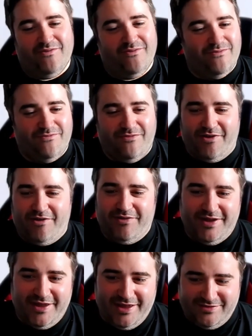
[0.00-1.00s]

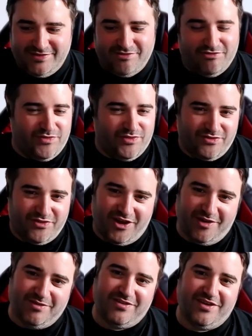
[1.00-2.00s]
very generous with your
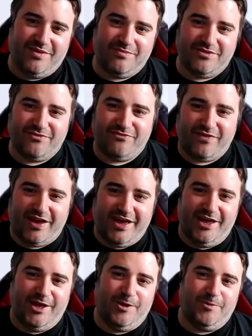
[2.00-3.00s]
time in terms of
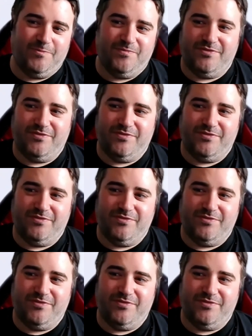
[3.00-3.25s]
not